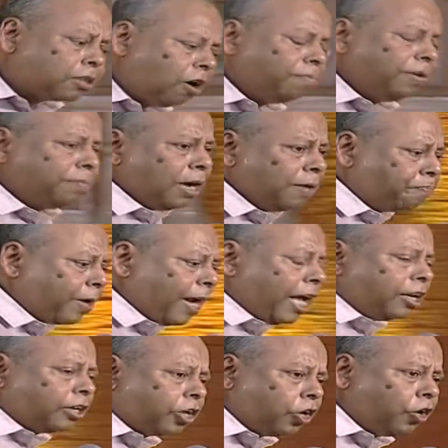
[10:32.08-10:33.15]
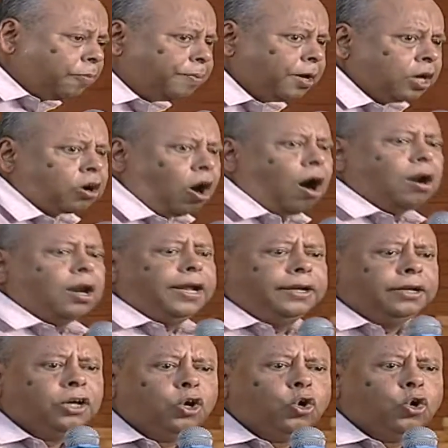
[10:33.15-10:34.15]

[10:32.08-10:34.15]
told me in my prayer group? Colin,